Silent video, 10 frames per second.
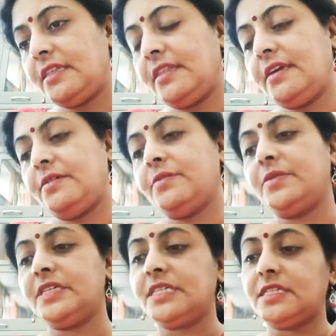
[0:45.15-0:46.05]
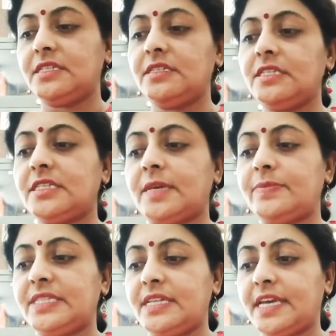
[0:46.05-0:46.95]
there were certain
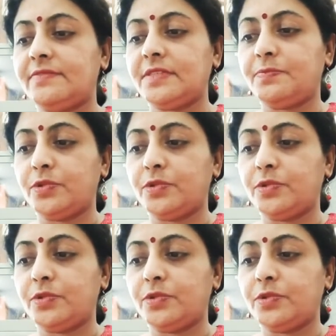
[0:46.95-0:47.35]
steps that I have